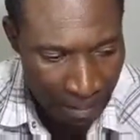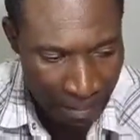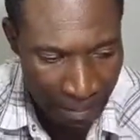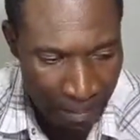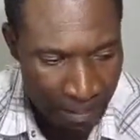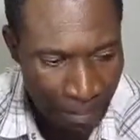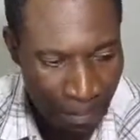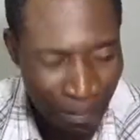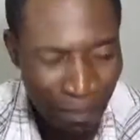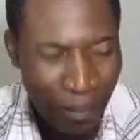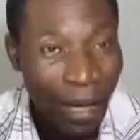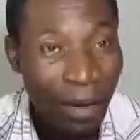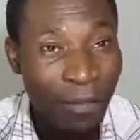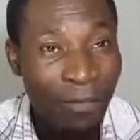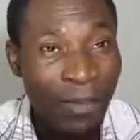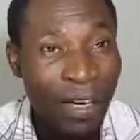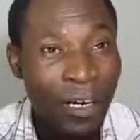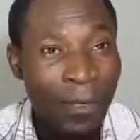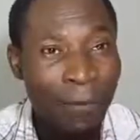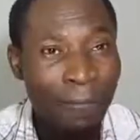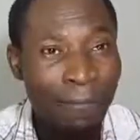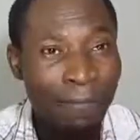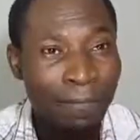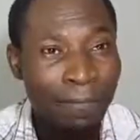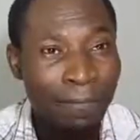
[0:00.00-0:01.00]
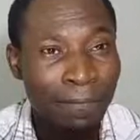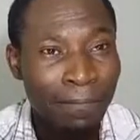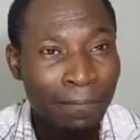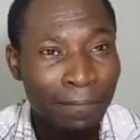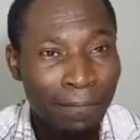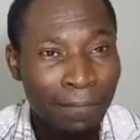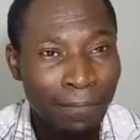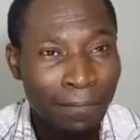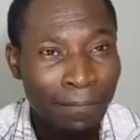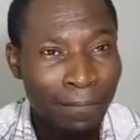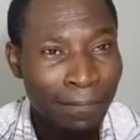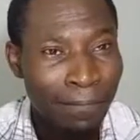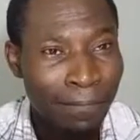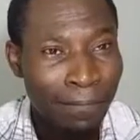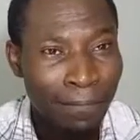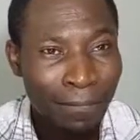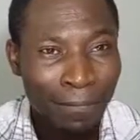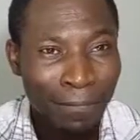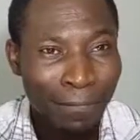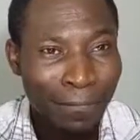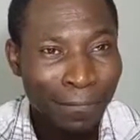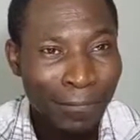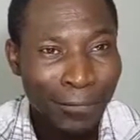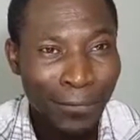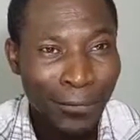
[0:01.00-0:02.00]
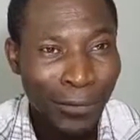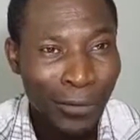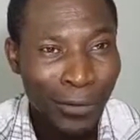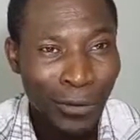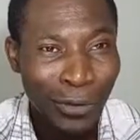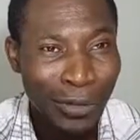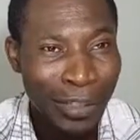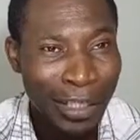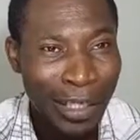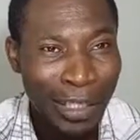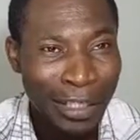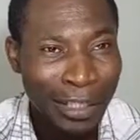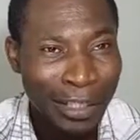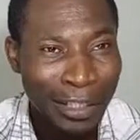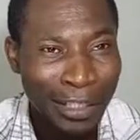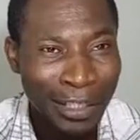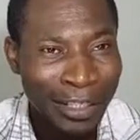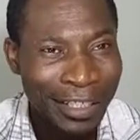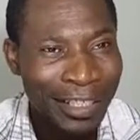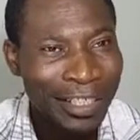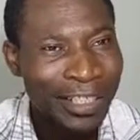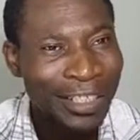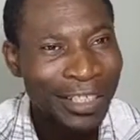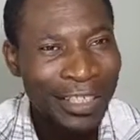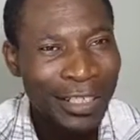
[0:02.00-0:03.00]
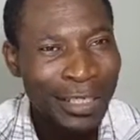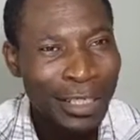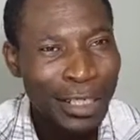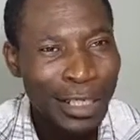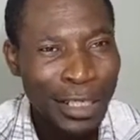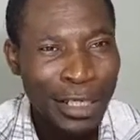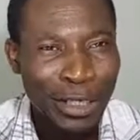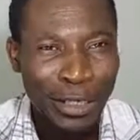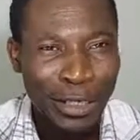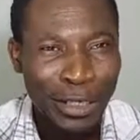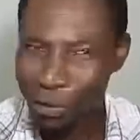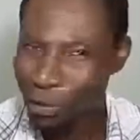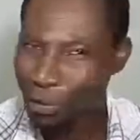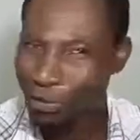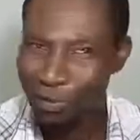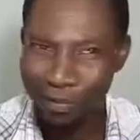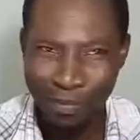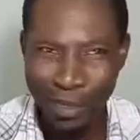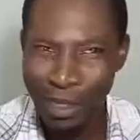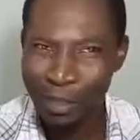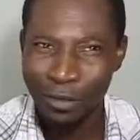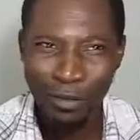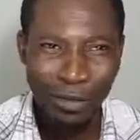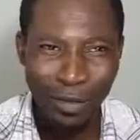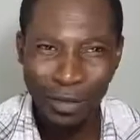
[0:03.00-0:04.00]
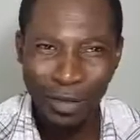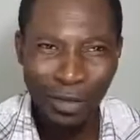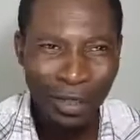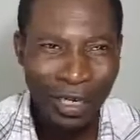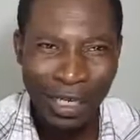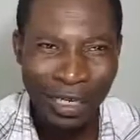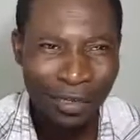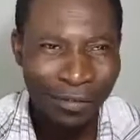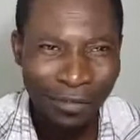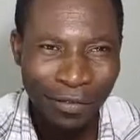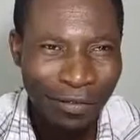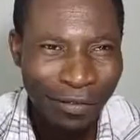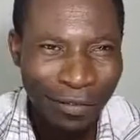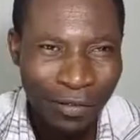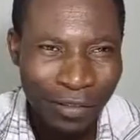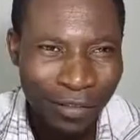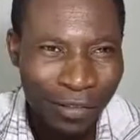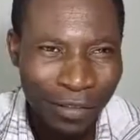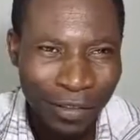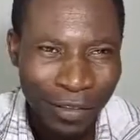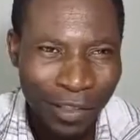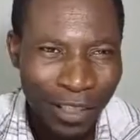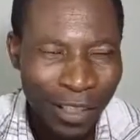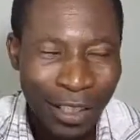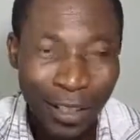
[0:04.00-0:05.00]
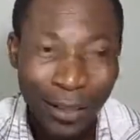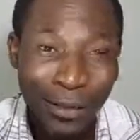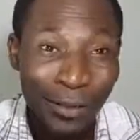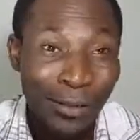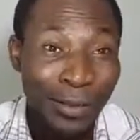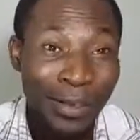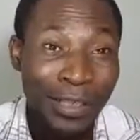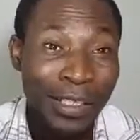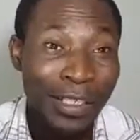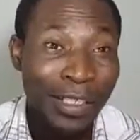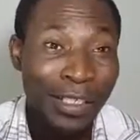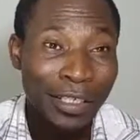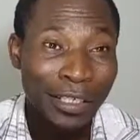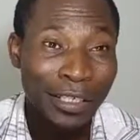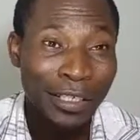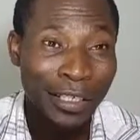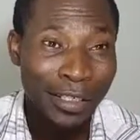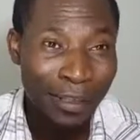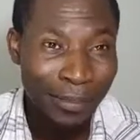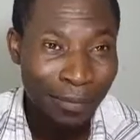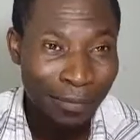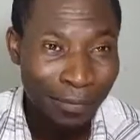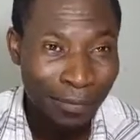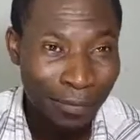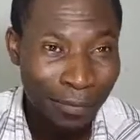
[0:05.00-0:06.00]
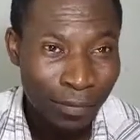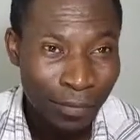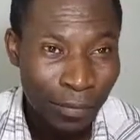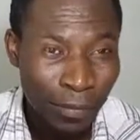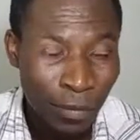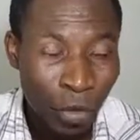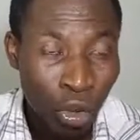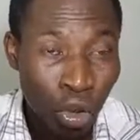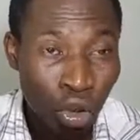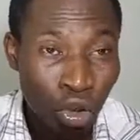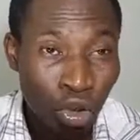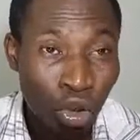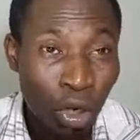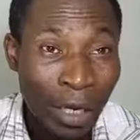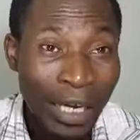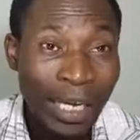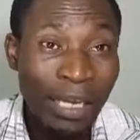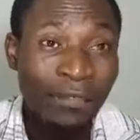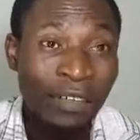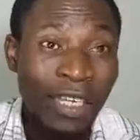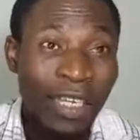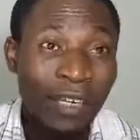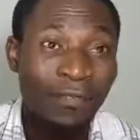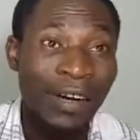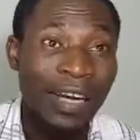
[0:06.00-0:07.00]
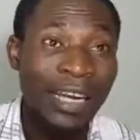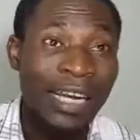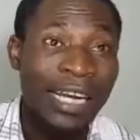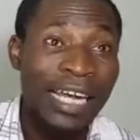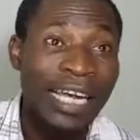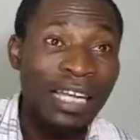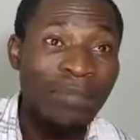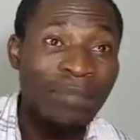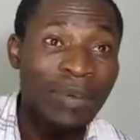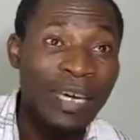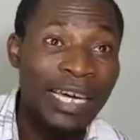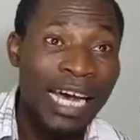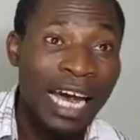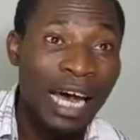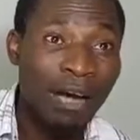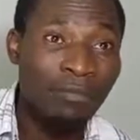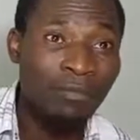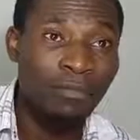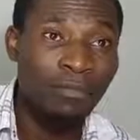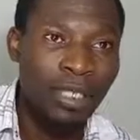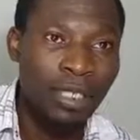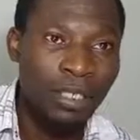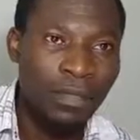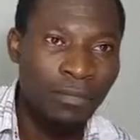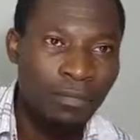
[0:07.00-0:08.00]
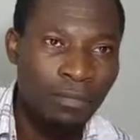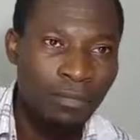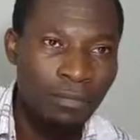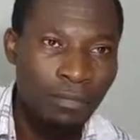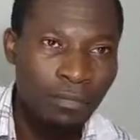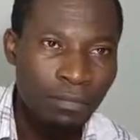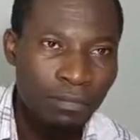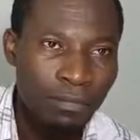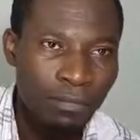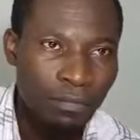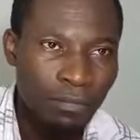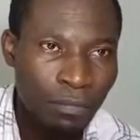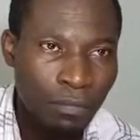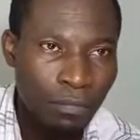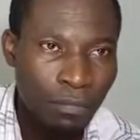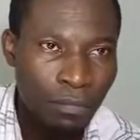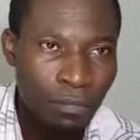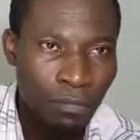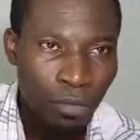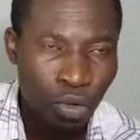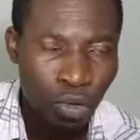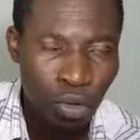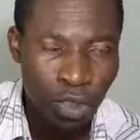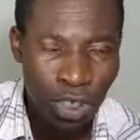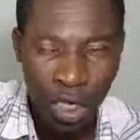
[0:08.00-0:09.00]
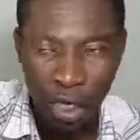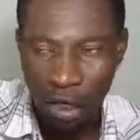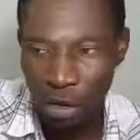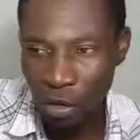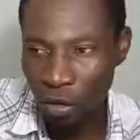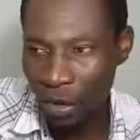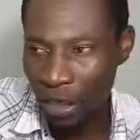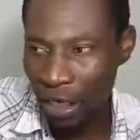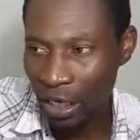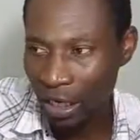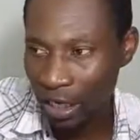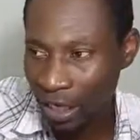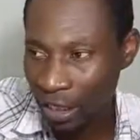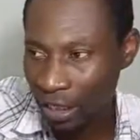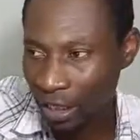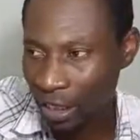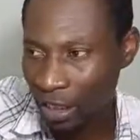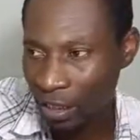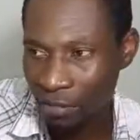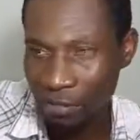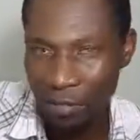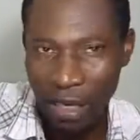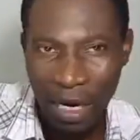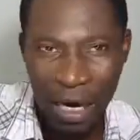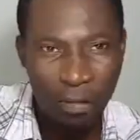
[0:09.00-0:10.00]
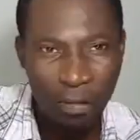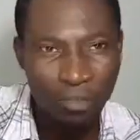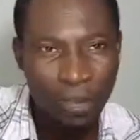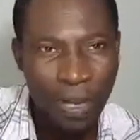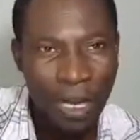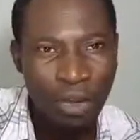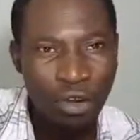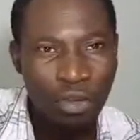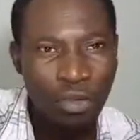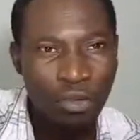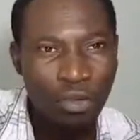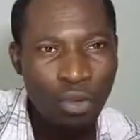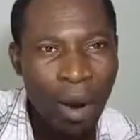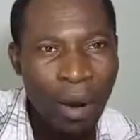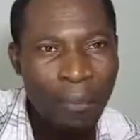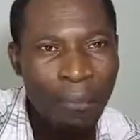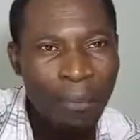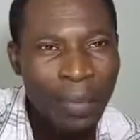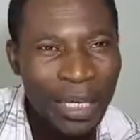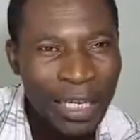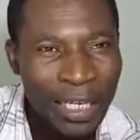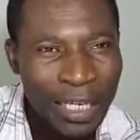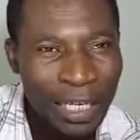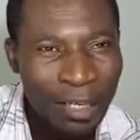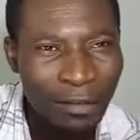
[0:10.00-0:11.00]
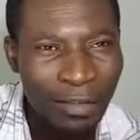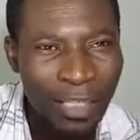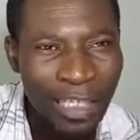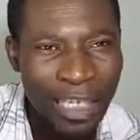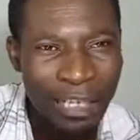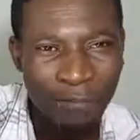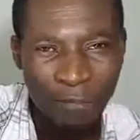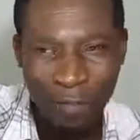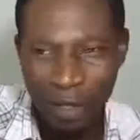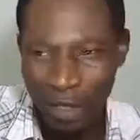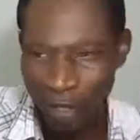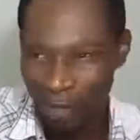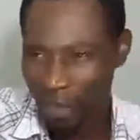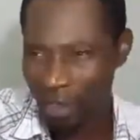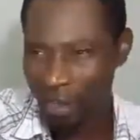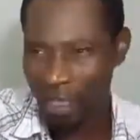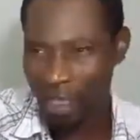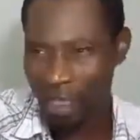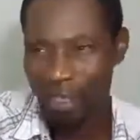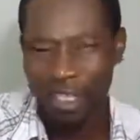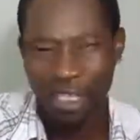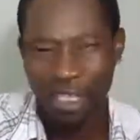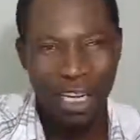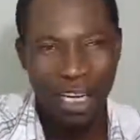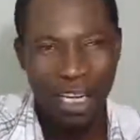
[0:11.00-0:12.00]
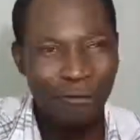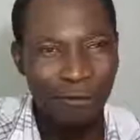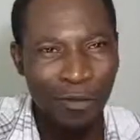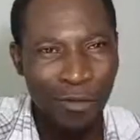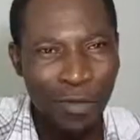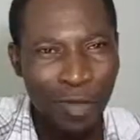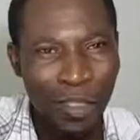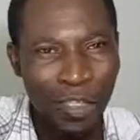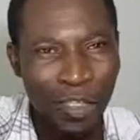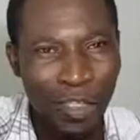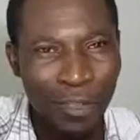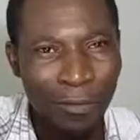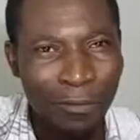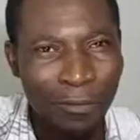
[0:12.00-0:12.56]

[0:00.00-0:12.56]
Never do that. You don't build your life with that. No, even if an enemy comes to tell you that, listen, I'll pay you 1 million, give me this critical information.